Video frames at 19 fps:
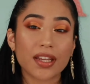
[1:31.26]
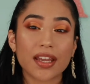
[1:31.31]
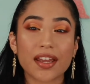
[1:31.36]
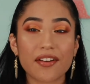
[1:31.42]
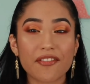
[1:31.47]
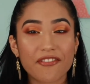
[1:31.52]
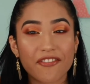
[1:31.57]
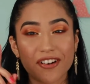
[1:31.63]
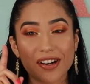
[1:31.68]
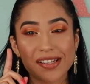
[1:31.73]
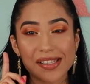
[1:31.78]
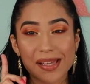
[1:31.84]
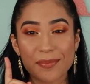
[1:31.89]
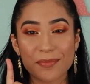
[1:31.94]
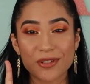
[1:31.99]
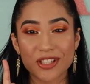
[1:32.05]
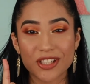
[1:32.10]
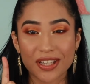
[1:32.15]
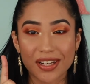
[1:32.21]
and first
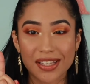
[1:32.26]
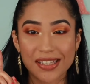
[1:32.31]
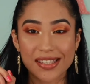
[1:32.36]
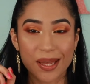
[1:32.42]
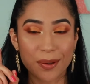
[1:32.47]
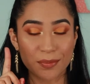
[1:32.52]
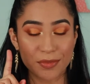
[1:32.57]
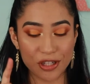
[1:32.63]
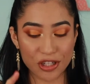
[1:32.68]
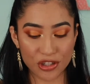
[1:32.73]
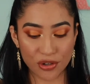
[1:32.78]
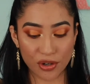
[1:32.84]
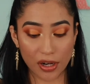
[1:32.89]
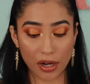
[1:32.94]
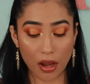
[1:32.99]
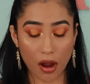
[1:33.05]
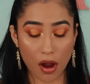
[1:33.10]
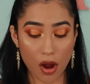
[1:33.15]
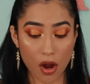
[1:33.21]
I'm just going to demonstrate
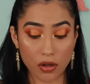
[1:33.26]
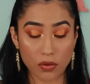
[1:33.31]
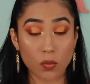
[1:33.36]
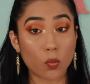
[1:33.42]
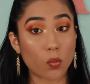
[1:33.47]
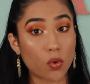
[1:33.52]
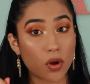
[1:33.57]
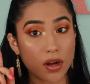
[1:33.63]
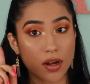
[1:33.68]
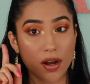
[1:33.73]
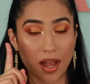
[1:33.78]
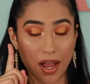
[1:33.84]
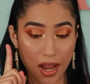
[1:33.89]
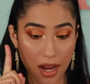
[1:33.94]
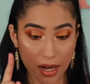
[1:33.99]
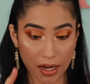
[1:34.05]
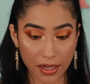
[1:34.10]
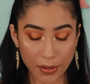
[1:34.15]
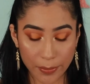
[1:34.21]
it on one
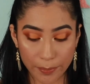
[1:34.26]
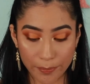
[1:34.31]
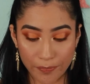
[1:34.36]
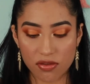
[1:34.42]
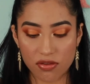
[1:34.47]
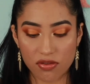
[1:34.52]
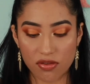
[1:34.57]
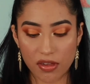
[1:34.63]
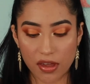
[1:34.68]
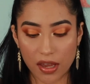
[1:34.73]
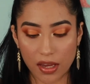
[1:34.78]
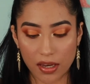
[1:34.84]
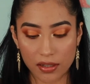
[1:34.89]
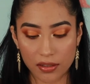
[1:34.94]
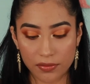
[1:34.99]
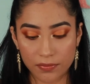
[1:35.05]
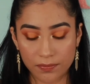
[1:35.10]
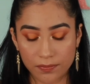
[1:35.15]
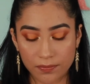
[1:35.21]
eye.
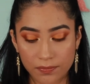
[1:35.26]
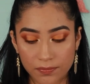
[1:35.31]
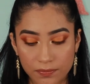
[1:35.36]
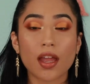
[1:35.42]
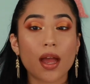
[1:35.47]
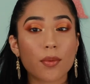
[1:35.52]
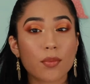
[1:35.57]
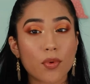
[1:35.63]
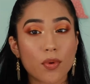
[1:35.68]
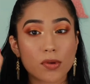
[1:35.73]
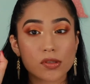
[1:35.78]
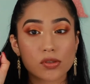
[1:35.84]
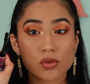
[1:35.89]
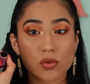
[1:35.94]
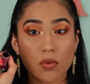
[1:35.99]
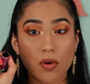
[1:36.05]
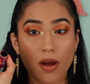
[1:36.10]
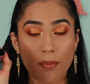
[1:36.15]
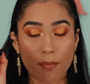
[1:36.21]
Then I'm going
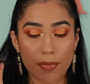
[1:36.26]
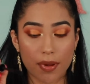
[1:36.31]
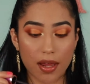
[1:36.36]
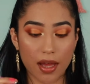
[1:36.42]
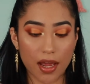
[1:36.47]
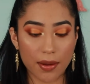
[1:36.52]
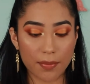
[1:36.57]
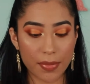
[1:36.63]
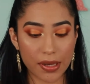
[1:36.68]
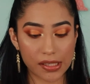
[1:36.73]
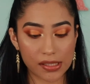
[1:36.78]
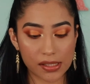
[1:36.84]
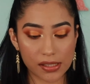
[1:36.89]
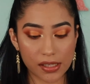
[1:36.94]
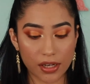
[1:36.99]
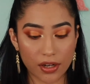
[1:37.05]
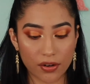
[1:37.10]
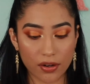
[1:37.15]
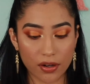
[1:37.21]
to apply
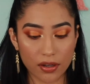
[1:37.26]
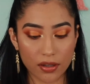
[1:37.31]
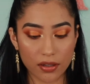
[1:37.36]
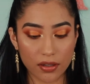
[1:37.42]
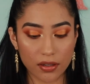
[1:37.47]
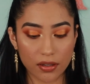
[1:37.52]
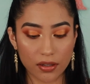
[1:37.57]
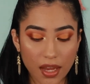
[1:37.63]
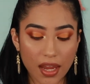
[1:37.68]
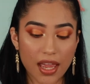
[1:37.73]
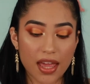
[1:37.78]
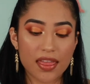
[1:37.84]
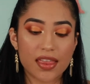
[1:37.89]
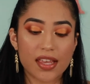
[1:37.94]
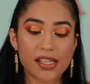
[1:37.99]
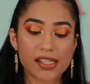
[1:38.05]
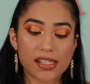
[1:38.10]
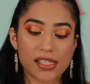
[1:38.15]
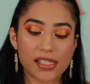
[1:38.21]
mascara, and
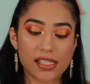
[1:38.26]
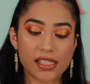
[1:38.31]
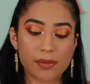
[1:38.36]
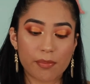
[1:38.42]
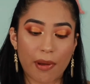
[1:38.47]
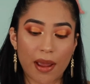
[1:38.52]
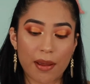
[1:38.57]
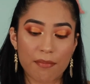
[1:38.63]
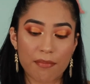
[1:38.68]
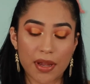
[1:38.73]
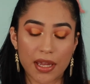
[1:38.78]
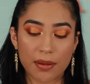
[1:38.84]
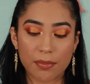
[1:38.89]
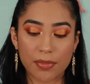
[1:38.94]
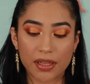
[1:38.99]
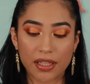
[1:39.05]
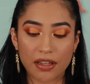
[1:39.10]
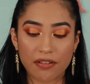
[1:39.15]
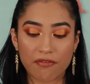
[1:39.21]
this is my
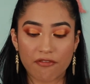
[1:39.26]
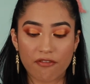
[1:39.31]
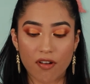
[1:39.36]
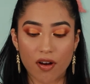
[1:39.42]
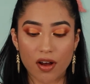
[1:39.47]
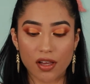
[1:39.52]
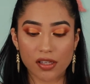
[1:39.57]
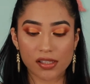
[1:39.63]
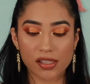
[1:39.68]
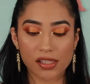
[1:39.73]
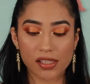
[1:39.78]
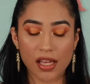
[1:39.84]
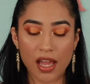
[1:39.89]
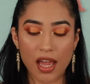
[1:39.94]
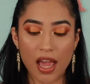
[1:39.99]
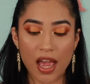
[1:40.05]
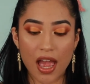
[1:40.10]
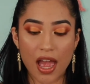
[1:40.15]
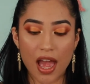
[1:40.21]
Maybelline false
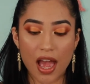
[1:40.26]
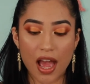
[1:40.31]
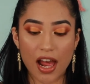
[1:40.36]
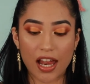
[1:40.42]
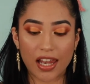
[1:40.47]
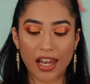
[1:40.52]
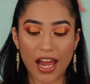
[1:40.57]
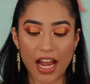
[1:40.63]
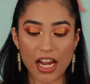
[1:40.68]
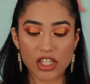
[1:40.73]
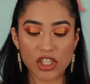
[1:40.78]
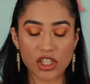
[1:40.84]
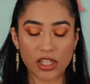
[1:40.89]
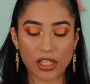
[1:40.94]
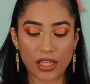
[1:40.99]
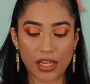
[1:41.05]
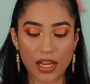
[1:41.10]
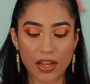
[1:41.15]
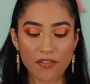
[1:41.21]
lash
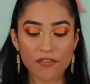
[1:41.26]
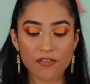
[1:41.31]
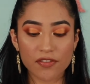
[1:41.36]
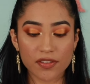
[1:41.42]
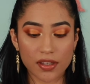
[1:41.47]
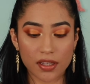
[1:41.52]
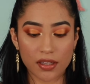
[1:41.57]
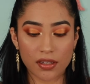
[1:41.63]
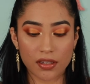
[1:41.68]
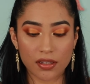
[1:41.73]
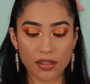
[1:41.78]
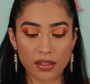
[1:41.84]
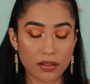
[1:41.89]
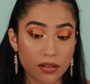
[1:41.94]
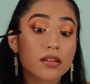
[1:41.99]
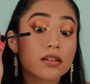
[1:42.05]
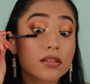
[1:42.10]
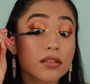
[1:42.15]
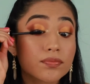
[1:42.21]
lift,
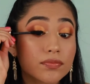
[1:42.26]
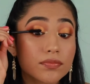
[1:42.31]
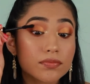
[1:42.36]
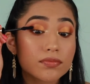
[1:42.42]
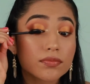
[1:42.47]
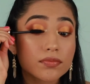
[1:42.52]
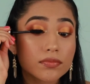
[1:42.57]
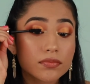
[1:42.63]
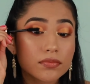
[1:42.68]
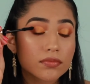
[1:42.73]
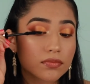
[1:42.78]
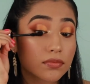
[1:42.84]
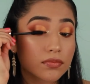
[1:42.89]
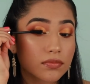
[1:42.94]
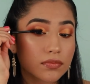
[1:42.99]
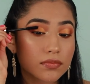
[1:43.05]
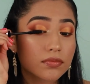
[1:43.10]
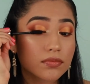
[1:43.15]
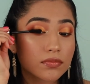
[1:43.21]
and you want to
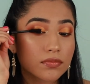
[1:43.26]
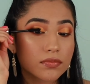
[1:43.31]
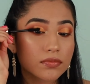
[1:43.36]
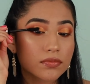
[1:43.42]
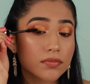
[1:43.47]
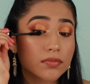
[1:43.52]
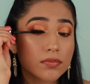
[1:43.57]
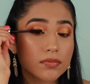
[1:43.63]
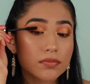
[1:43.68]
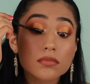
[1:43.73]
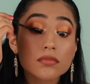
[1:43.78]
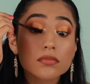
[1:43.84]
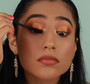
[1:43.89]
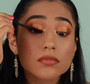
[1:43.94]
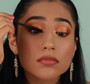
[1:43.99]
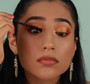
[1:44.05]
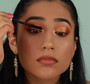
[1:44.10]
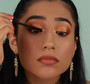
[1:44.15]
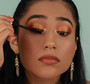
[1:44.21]
coat the lashes
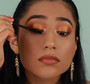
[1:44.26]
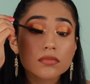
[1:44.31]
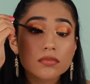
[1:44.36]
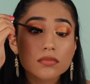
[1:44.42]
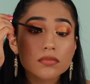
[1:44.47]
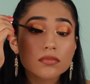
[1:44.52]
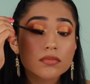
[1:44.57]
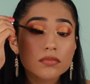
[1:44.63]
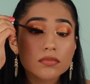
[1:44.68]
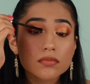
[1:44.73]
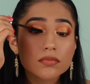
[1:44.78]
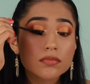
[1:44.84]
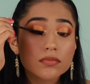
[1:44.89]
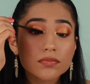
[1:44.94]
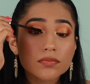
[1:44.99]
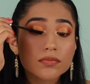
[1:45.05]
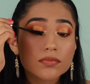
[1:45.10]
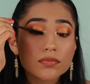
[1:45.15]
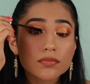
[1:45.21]
from the root
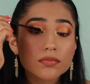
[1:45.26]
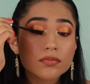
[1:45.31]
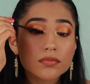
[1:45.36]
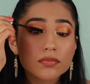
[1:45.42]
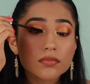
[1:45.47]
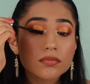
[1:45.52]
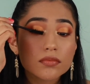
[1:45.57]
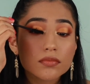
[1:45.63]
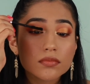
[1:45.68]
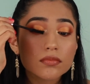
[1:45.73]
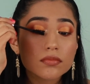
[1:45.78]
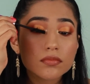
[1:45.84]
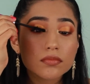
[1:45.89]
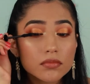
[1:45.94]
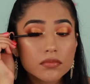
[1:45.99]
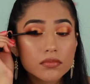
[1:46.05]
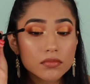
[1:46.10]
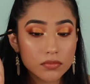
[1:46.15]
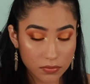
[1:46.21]
towards the
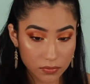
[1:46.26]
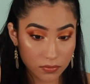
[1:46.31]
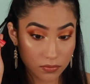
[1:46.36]
end.